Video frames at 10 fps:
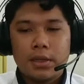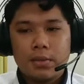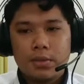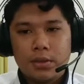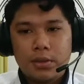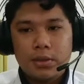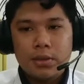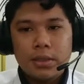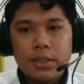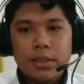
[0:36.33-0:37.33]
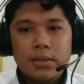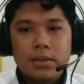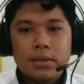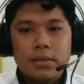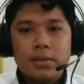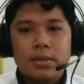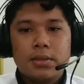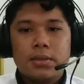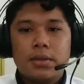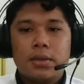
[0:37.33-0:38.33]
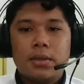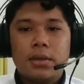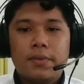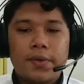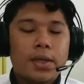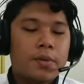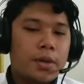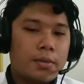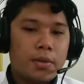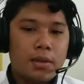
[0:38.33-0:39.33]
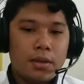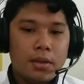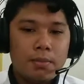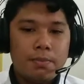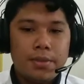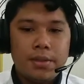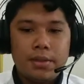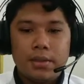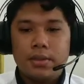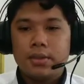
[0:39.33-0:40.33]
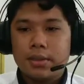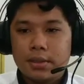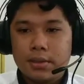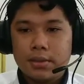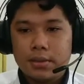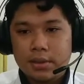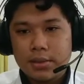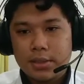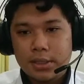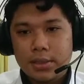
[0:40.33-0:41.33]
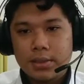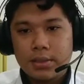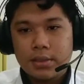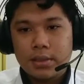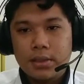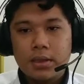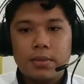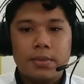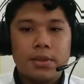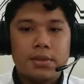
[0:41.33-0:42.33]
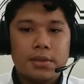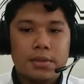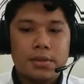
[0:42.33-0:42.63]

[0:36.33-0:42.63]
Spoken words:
variable is the variable being tested and measured